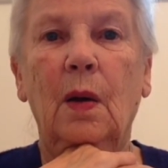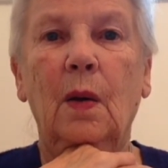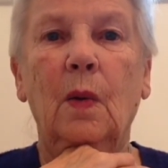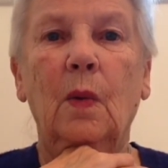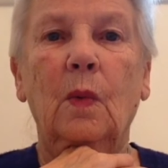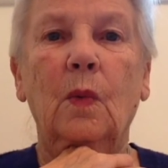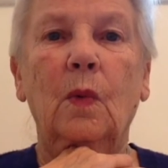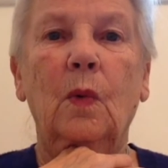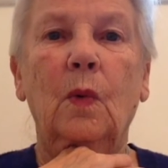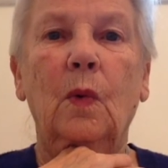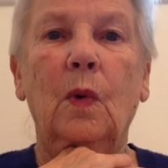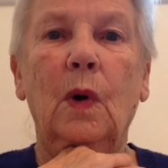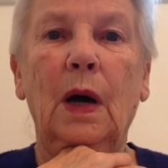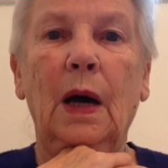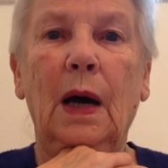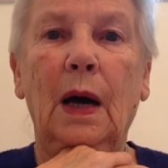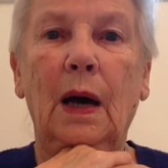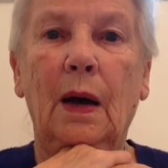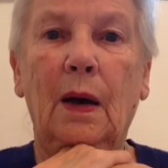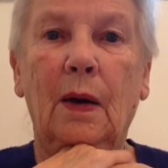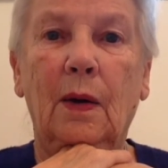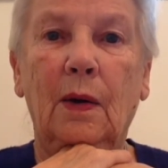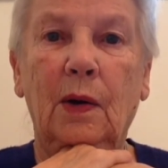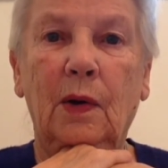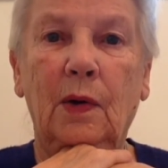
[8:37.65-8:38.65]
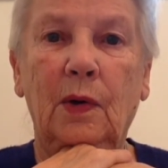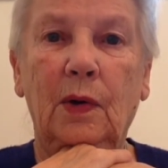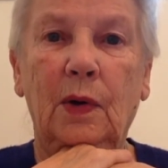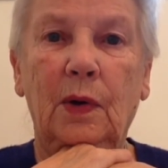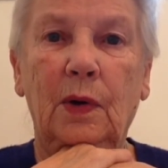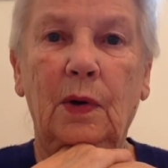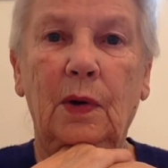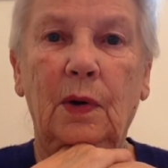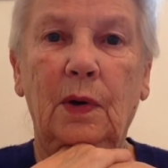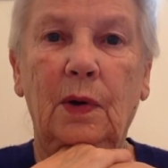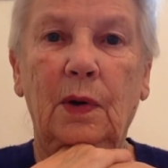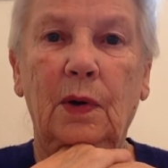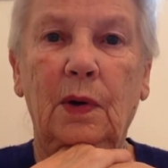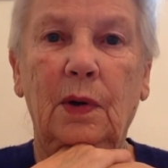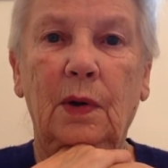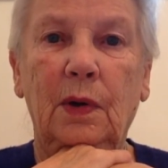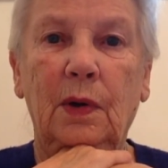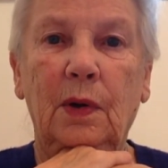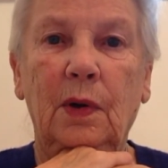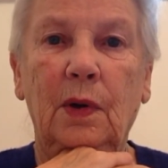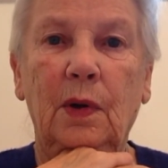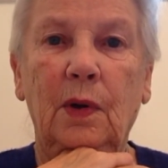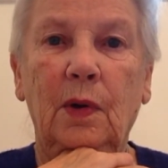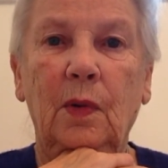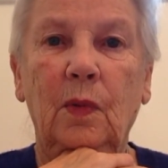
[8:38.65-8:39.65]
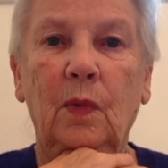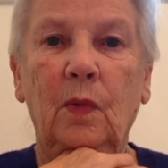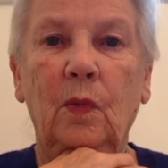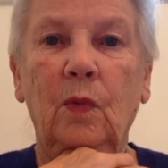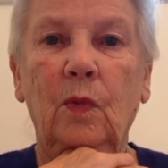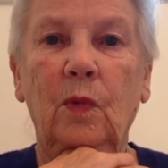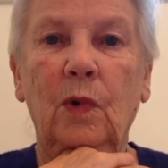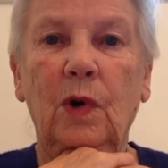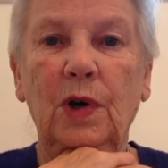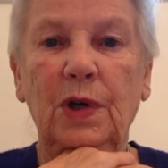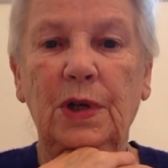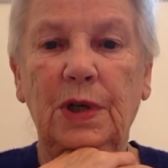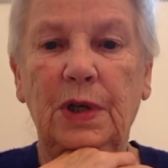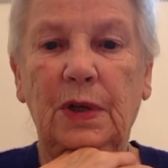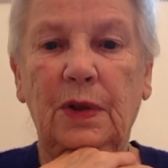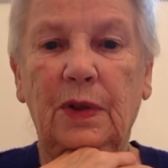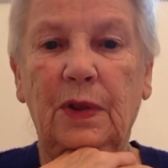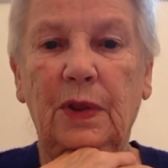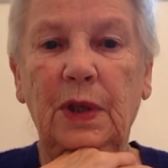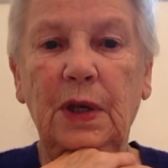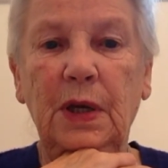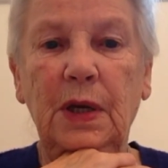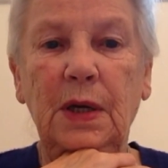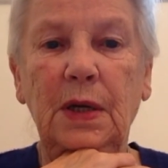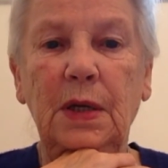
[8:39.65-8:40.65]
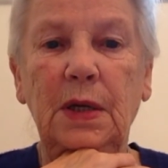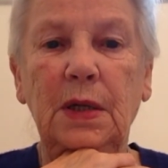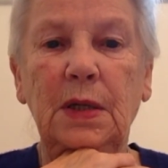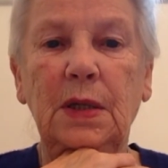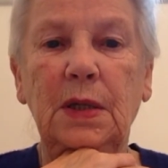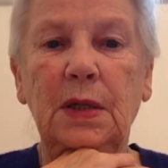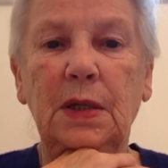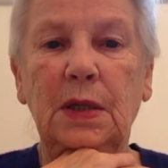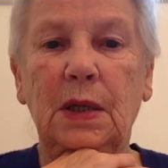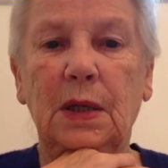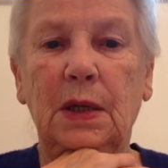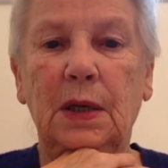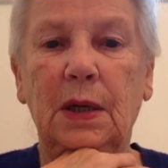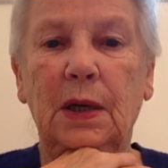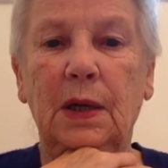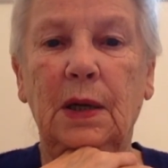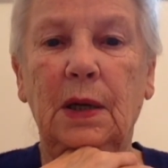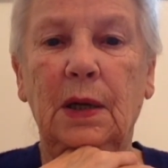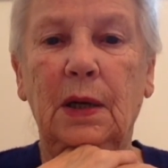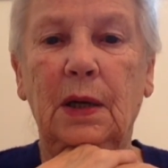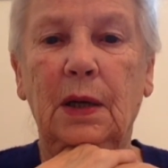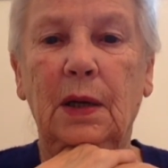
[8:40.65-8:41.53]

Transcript: Wow, what a thing to see.